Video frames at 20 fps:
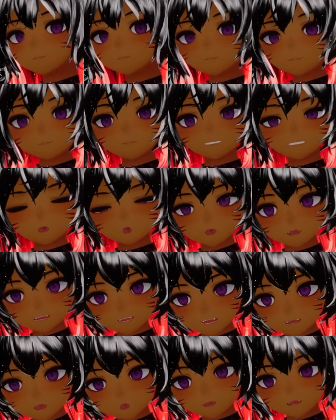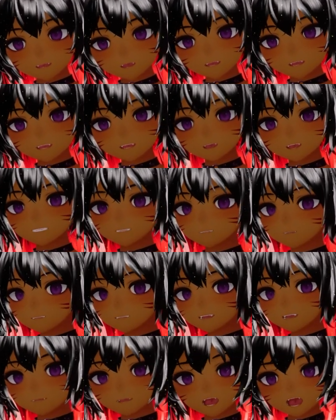So everyone in the peninsula, from